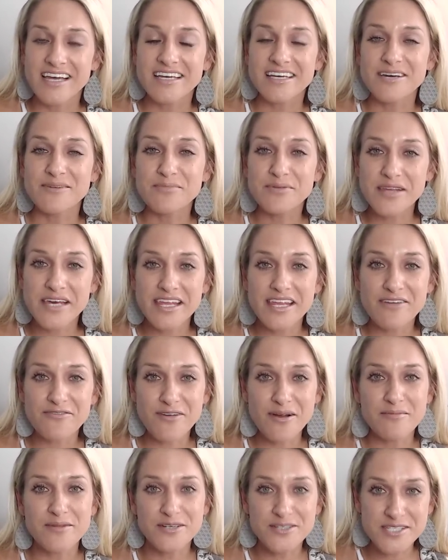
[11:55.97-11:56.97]
completely
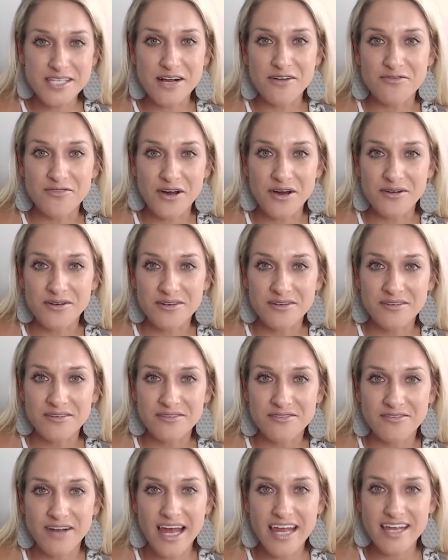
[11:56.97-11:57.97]
from your cell phone,
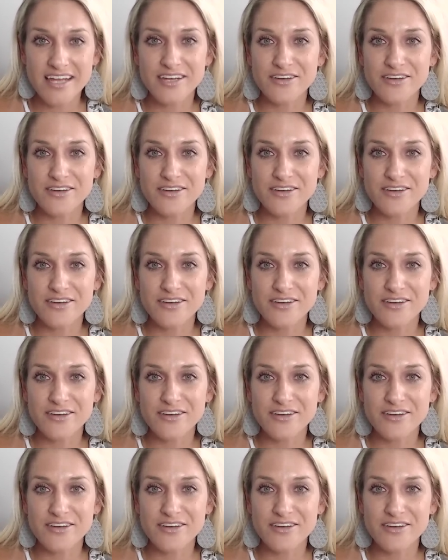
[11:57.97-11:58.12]
right?